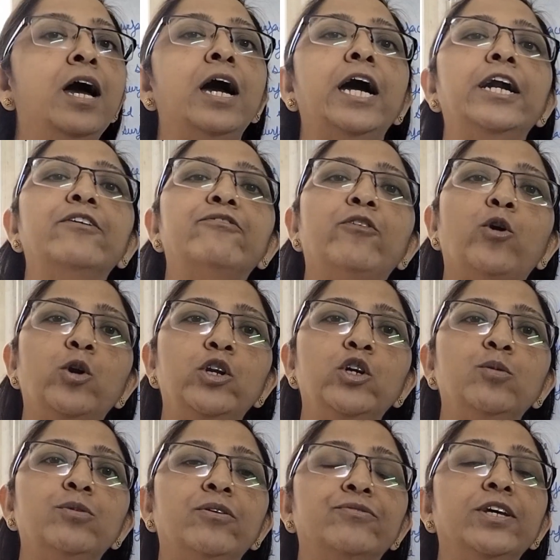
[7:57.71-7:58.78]
and
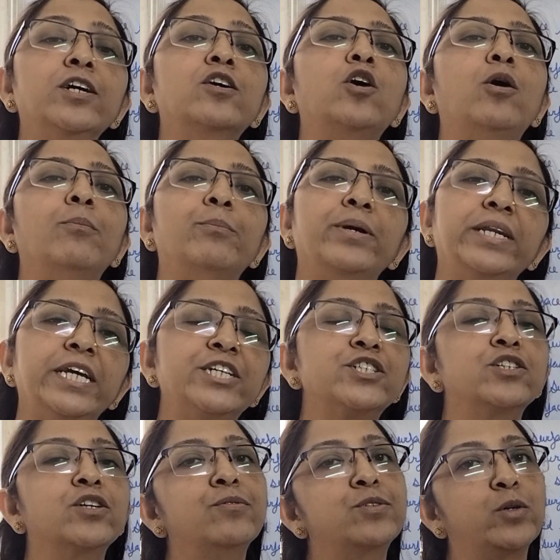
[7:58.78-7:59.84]
volume of the combination of